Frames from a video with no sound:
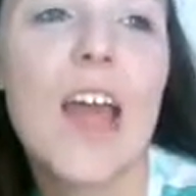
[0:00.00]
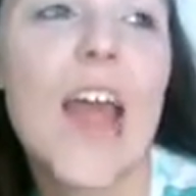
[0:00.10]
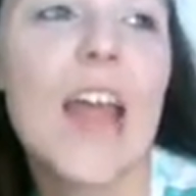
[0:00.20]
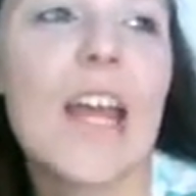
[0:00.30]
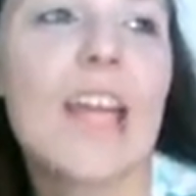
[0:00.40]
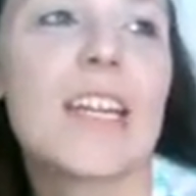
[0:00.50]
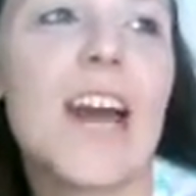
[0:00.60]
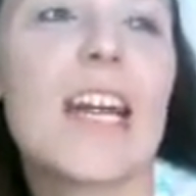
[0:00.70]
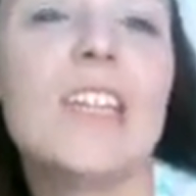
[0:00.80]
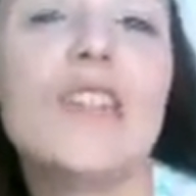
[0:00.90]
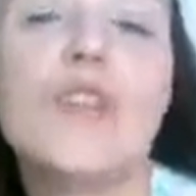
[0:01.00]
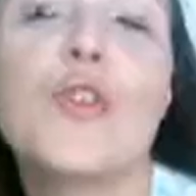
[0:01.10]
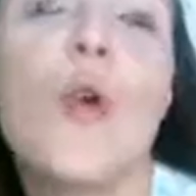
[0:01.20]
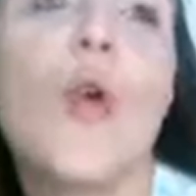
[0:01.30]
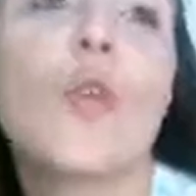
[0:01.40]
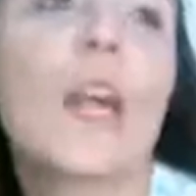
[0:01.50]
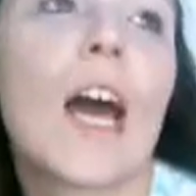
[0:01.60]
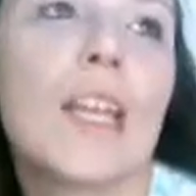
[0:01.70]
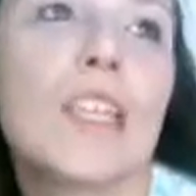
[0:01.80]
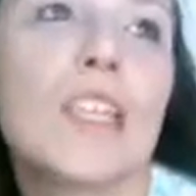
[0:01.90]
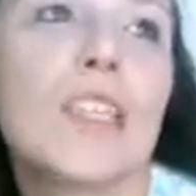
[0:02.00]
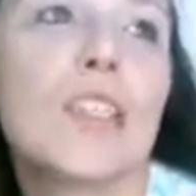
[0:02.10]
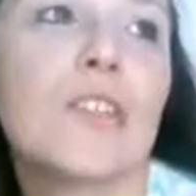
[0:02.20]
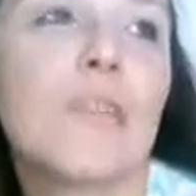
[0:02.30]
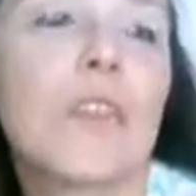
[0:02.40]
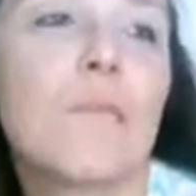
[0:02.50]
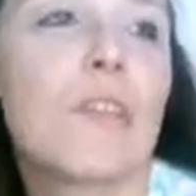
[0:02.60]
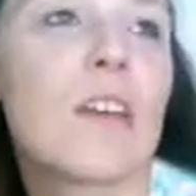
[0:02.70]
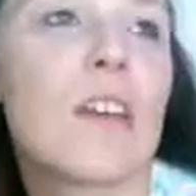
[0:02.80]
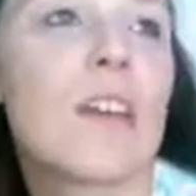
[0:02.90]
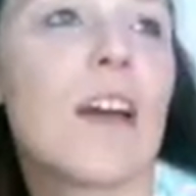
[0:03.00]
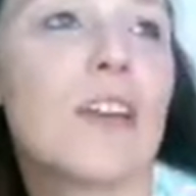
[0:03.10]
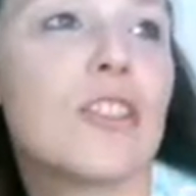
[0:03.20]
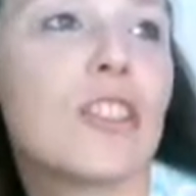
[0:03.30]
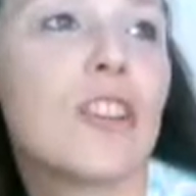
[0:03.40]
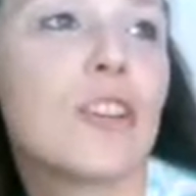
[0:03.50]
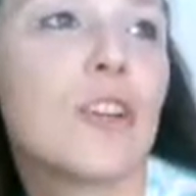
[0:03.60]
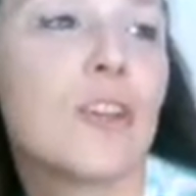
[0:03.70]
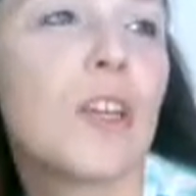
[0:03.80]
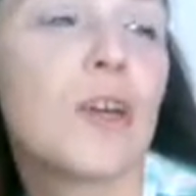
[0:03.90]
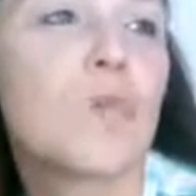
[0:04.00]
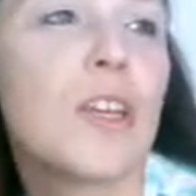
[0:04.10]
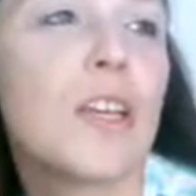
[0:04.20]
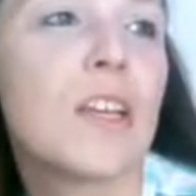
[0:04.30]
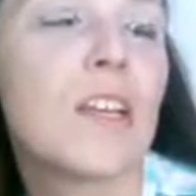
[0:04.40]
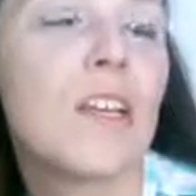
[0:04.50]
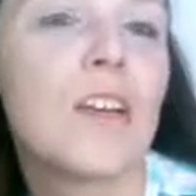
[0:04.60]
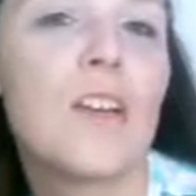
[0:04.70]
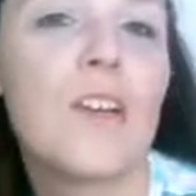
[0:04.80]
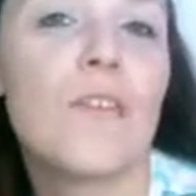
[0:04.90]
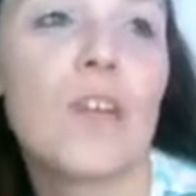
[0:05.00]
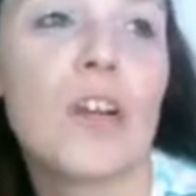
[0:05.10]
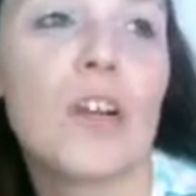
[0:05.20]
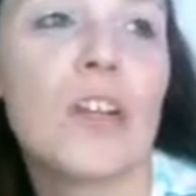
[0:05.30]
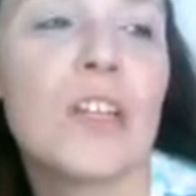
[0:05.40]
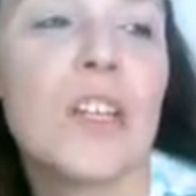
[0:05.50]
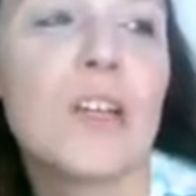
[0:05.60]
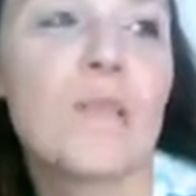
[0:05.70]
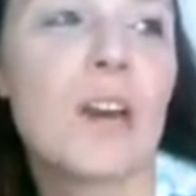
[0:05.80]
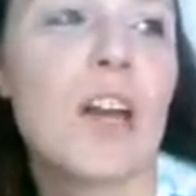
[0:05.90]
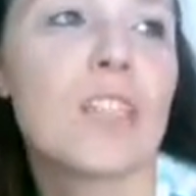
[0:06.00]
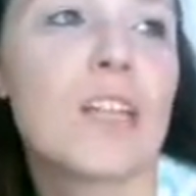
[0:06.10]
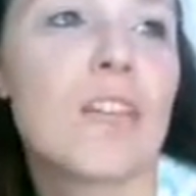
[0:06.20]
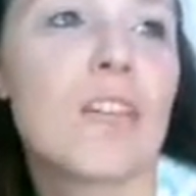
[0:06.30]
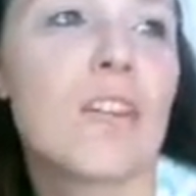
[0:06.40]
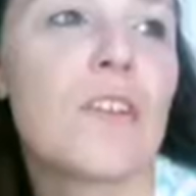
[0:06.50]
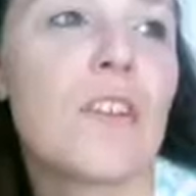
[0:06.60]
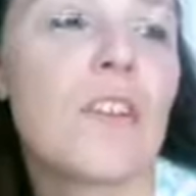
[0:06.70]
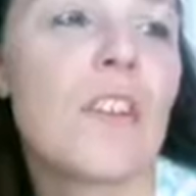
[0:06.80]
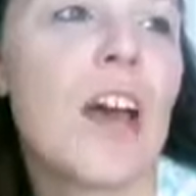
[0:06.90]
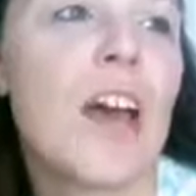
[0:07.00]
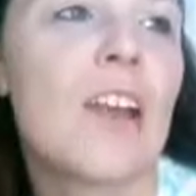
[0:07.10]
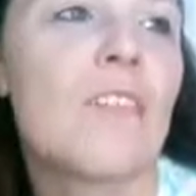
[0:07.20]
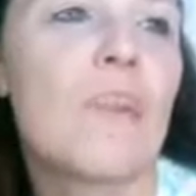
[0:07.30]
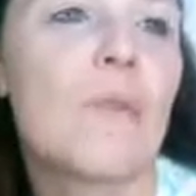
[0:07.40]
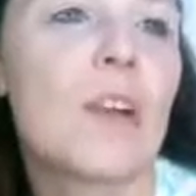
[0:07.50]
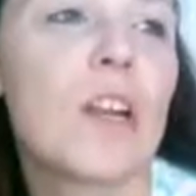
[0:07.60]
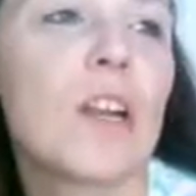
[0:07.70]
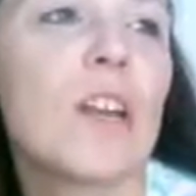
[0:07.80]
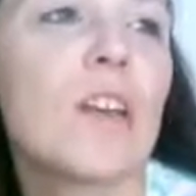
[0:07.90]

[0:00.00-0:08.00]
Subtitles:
and I do hold on to some of like the larger, chunkier beads for knitting projects and stuff like that if I want to